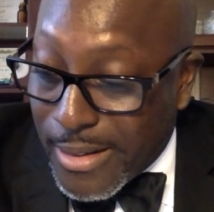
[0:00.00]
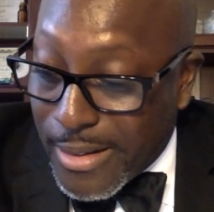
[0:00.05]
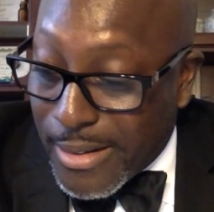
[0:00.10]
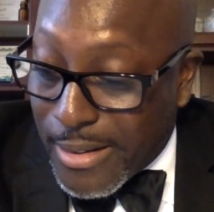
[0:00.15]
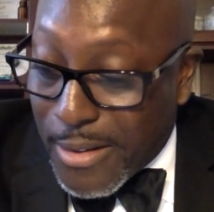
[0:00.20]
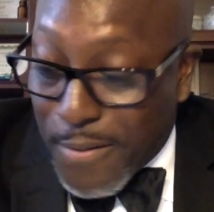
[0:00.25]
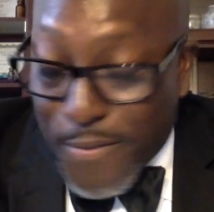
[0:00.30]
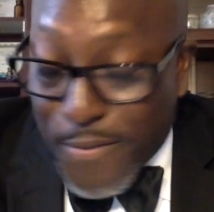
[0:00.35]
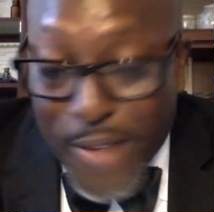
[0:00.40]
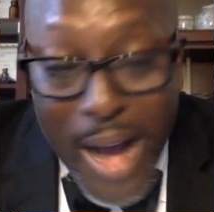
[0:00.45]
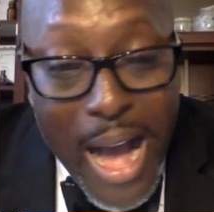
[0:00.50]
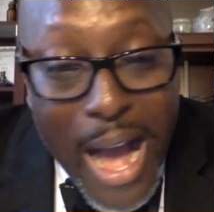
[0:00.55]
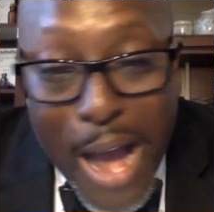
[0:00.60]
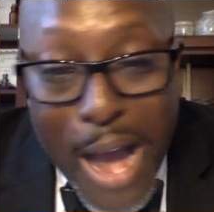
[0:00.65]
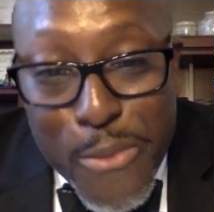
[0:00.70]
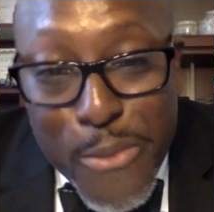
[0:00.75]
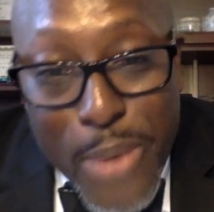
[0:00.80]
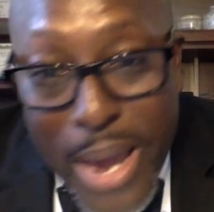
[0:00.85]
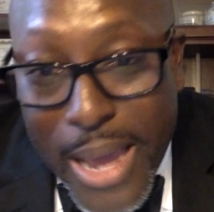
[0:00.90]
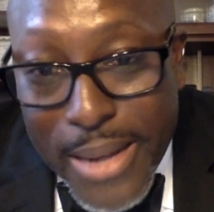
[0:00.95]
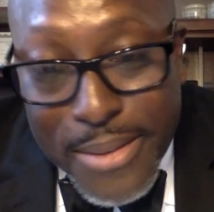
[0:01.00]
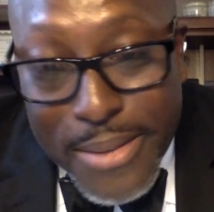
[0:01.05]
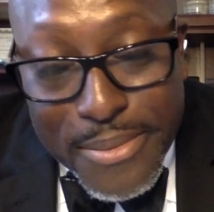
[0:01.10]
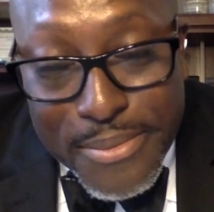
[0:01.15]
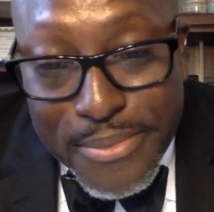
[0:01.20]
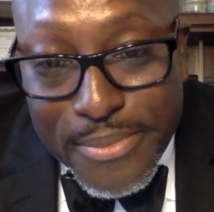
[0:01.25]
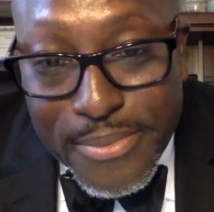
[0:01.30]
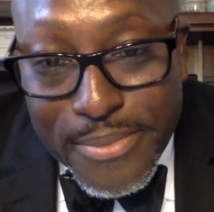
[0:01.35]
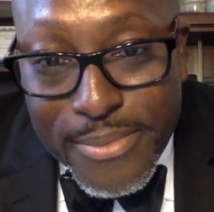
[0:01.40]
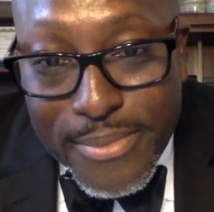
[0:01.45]
Devon
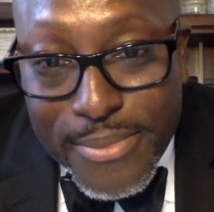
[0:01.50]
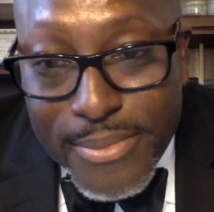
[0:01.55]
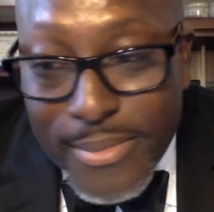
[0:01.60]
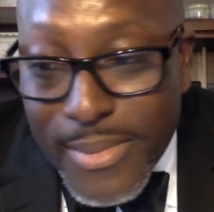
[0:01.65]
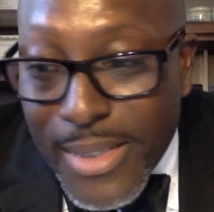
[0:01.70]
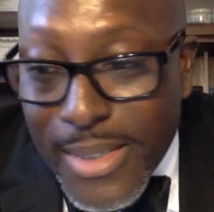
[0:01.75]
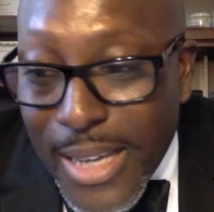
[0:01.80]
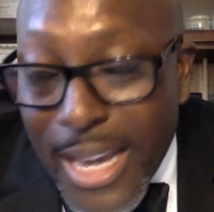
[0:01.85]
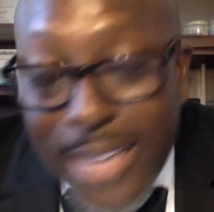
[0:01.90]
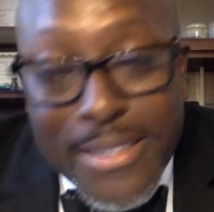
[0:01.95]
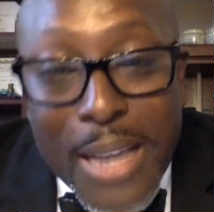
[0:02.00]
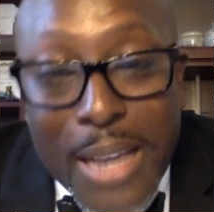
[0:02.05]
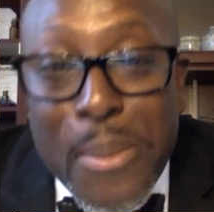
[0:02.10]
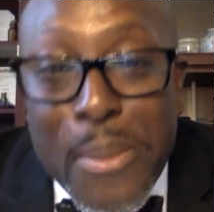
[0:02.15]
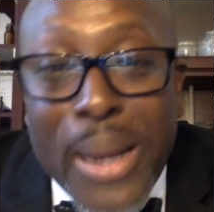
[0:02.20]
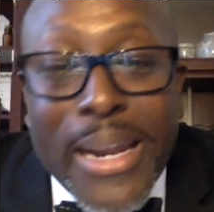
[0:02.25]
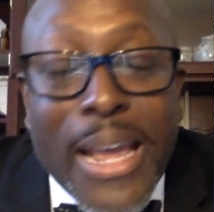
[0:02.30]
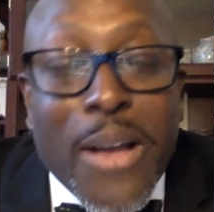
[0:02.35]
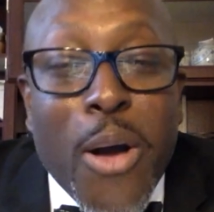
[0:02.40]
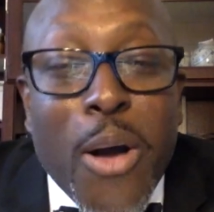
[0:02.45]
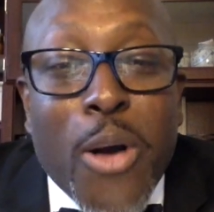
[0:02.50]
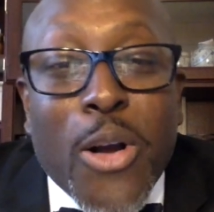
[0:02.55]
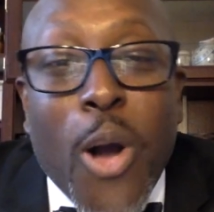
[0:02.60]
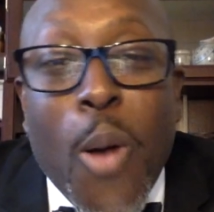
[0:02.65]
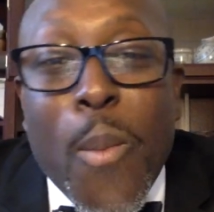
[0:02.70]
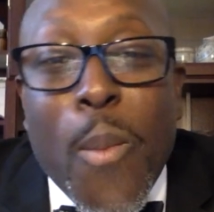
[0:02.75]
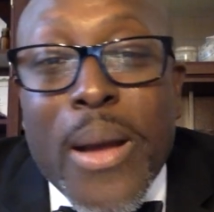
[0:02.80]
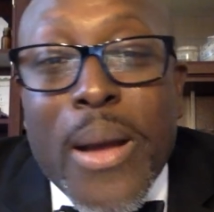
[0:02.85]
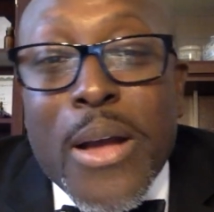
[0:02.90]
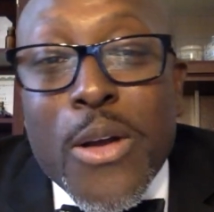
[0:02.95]
Redding. They talking about they're gonna
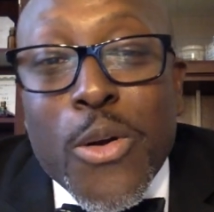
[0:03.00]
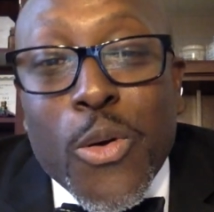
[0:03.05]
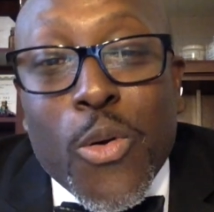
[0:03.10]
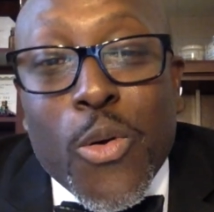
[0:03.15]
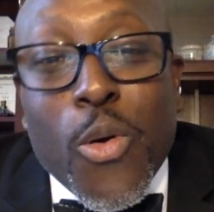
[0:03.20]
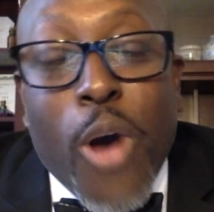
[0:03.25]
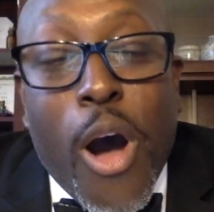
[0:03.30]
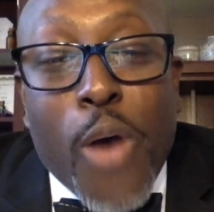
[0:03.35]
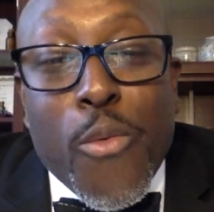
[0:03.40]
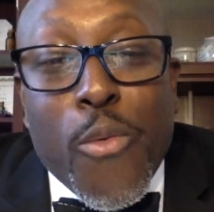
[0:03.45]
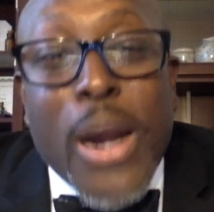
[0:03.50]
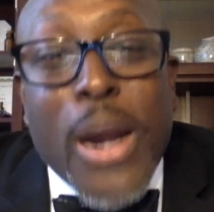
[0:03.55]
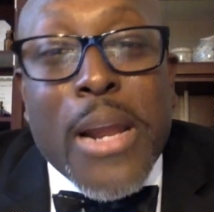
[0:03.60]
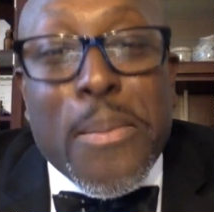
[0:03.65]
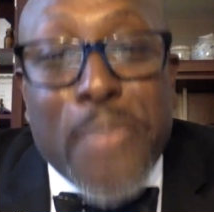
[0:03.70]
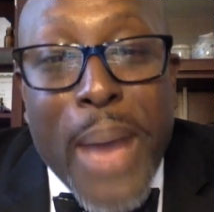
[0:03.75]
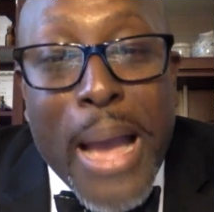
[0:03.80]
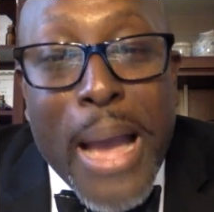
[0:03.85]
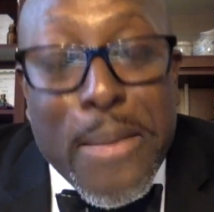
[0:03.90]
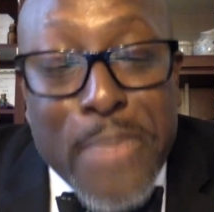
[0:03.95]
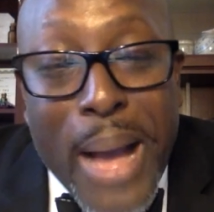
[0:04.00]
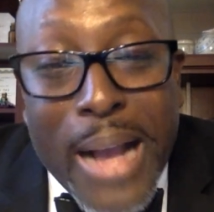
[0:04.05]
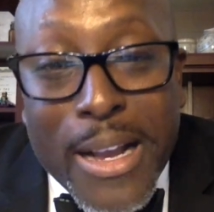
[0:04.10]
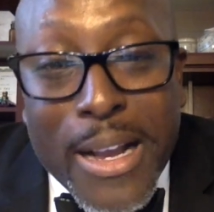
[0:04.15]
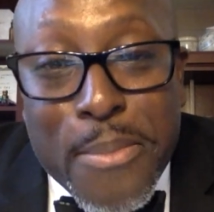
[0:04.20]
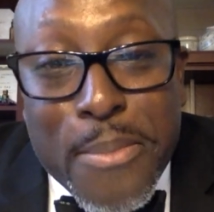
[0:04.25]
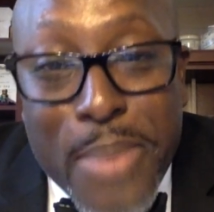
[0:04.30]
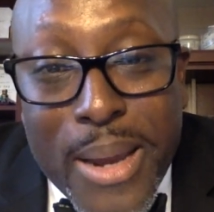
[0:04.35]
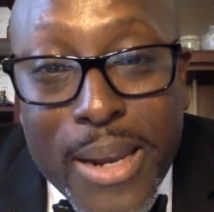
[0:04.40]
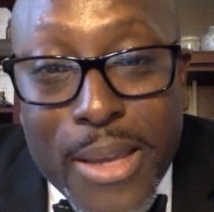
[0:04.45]
go uh, running back by
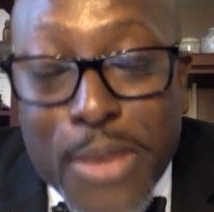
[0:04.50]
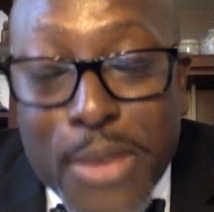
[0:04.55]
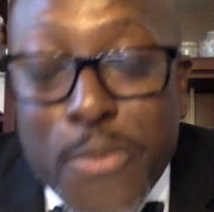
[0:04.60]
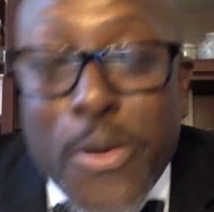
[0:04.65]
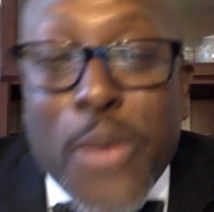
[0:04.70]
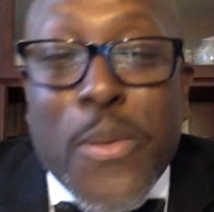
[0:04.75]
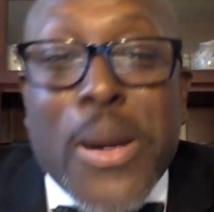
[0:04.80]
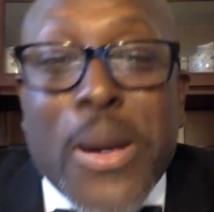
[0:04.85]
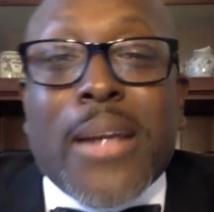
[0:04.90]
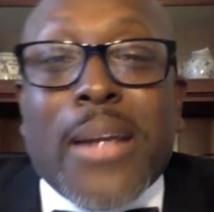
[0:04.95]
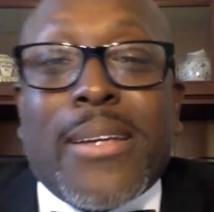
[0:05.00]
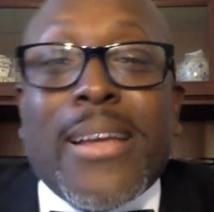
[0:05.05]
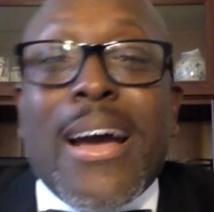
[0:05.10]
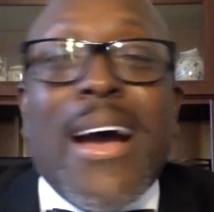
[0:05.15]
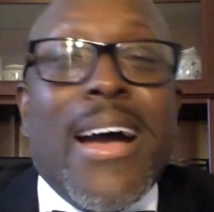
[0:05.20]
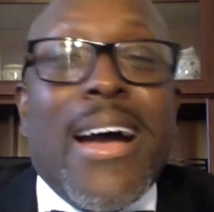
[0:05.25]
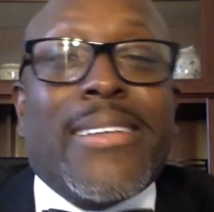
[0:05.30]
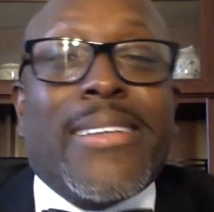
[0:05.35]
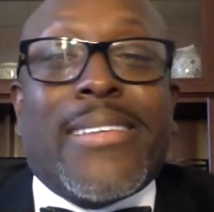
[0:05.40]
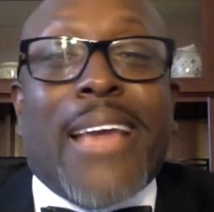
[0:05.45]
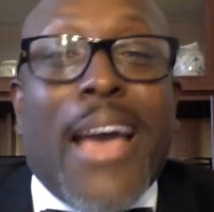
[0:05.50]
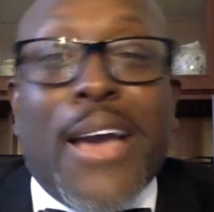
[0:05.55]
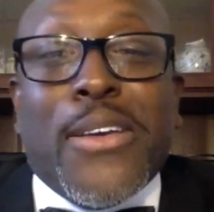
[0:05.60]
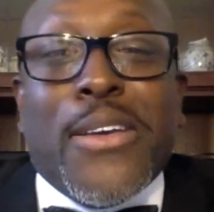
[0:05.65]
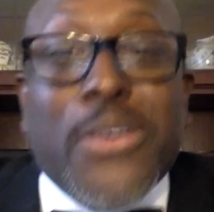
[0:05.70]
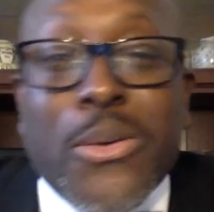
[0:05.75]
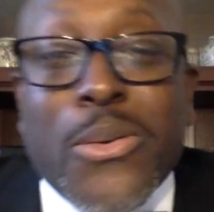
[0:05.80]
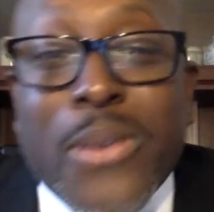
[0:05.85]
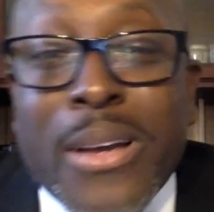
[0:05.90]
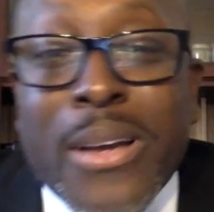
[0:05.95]
committee. When, when a Dunn tell
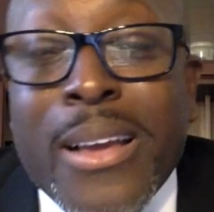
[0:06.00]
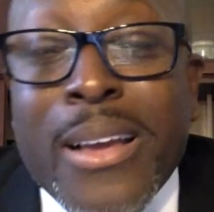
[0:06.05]
you